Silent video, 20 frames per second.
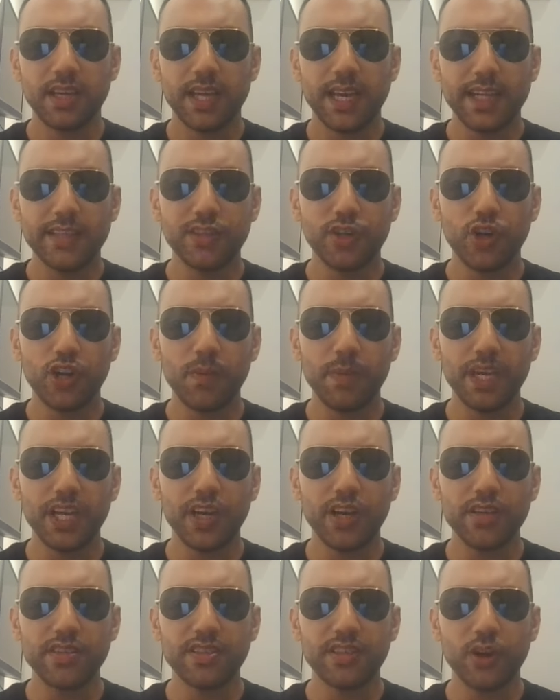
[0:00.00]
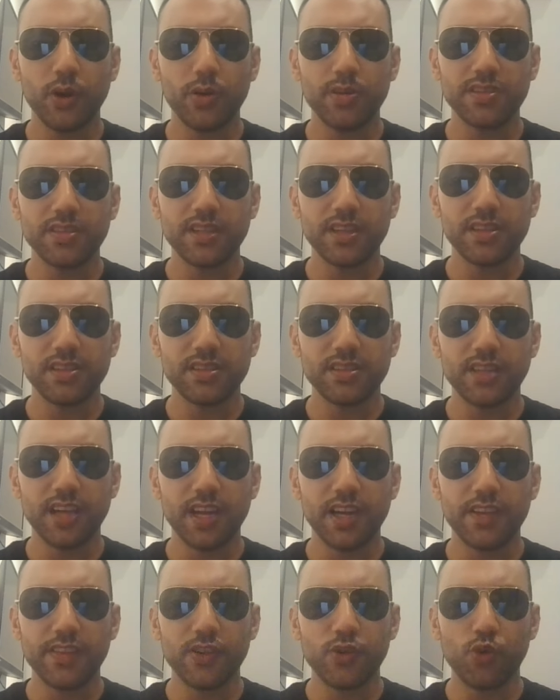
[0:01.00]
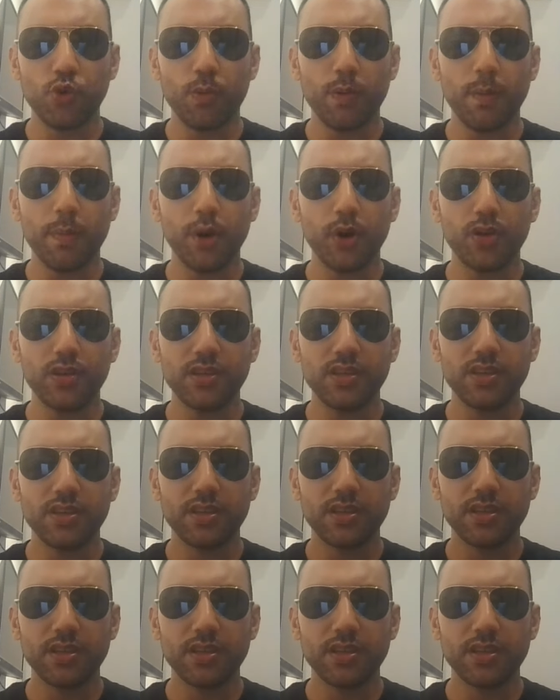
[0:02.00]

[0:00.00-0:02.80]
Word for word: it's only because you're still stuck in the trauma bond.